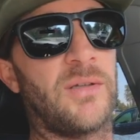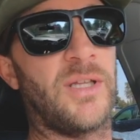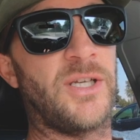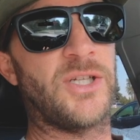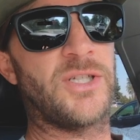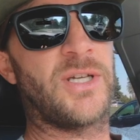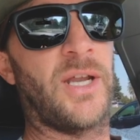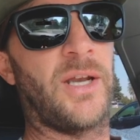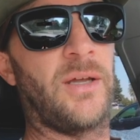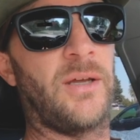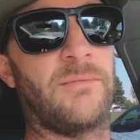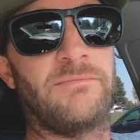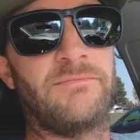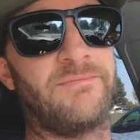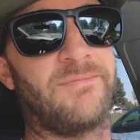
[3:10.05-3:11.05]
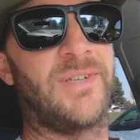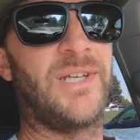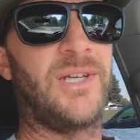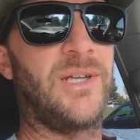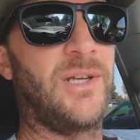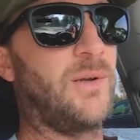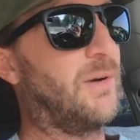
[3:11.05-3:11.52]
They just kind of,
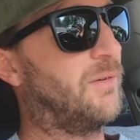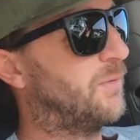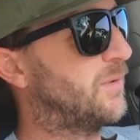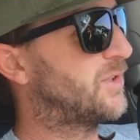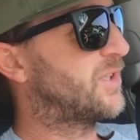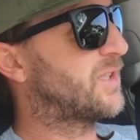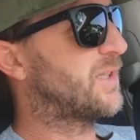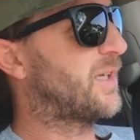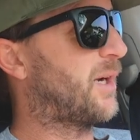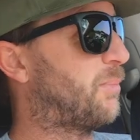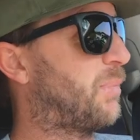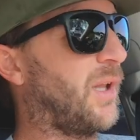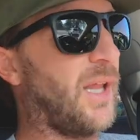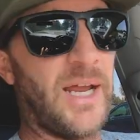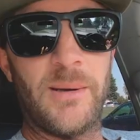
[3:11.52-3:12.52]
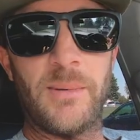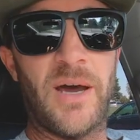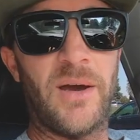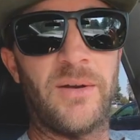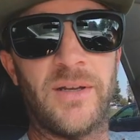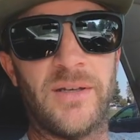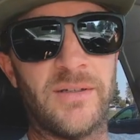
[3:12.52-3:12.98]
you know, everyone's just kind of polite
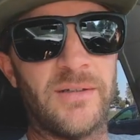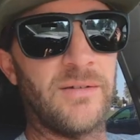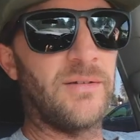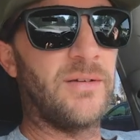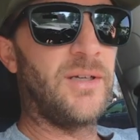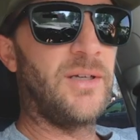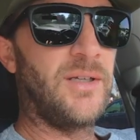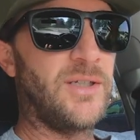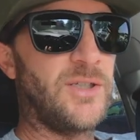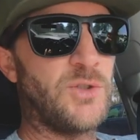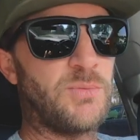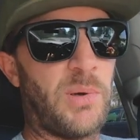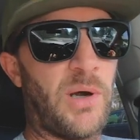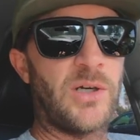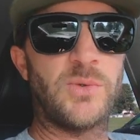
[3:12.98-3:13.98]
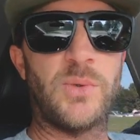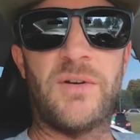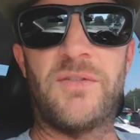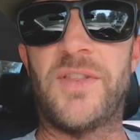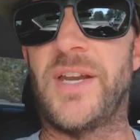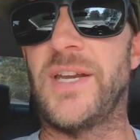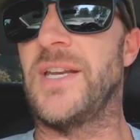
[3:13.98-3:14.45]
about it and just parks
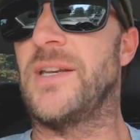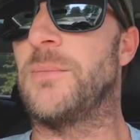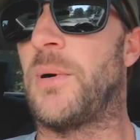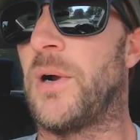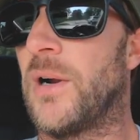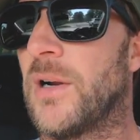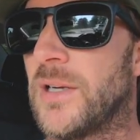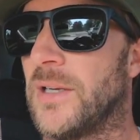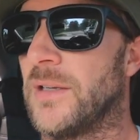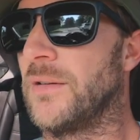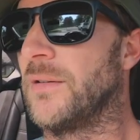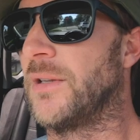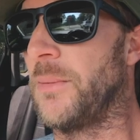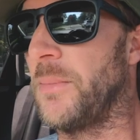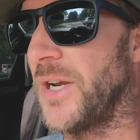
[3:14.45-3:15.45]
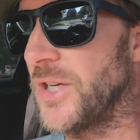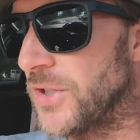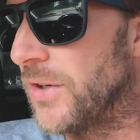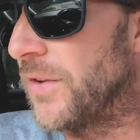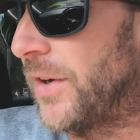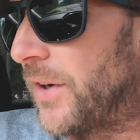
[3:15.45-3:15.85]
wherever they need to park, and they make sure